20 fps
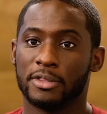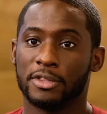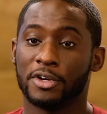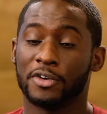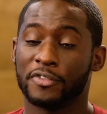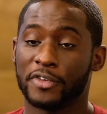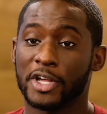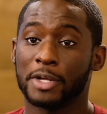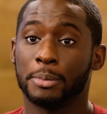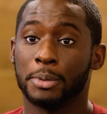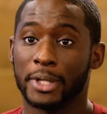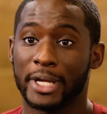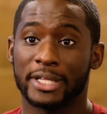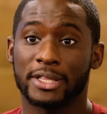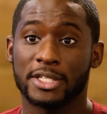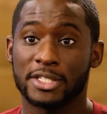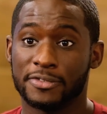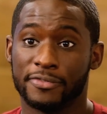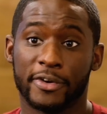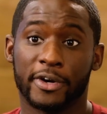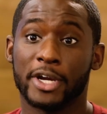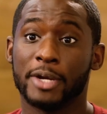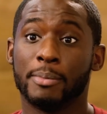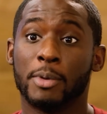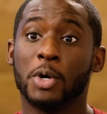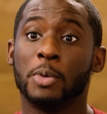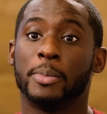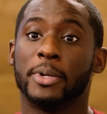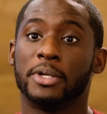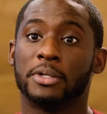They're available at this very
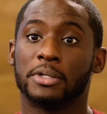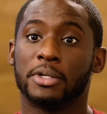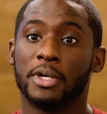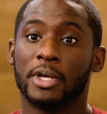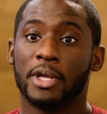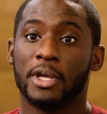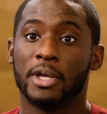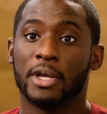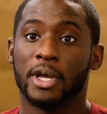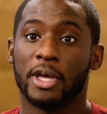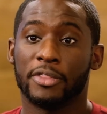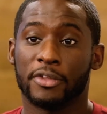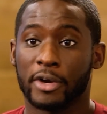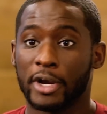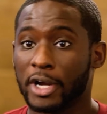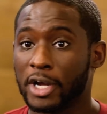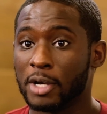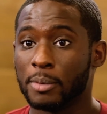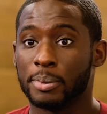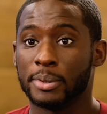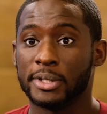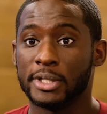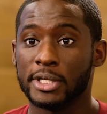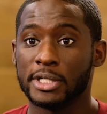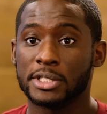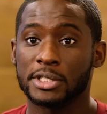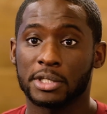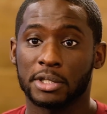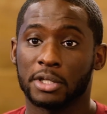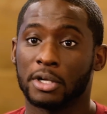moment, and they're at
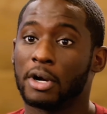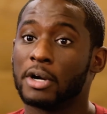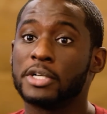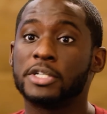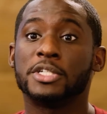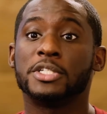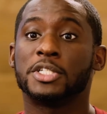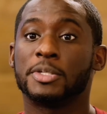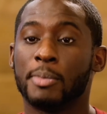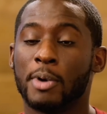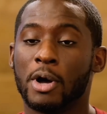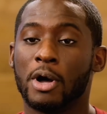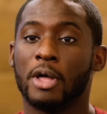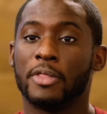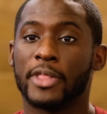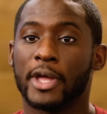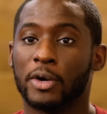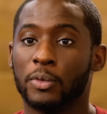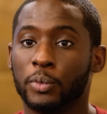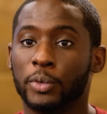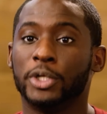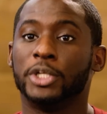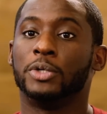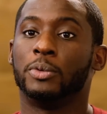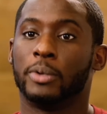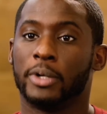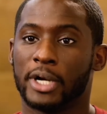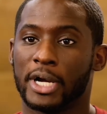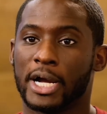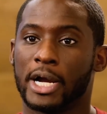companies large and small that really
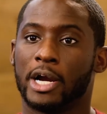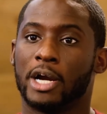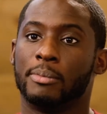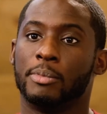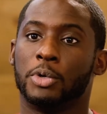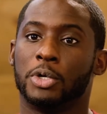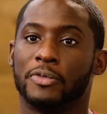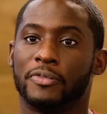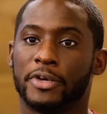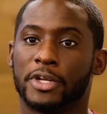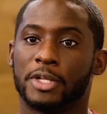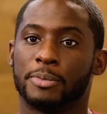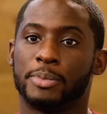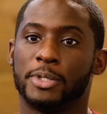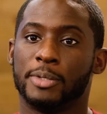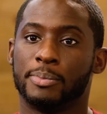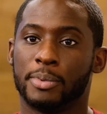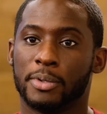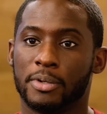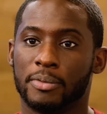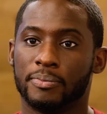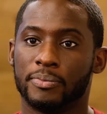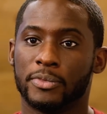want to hire motivated people.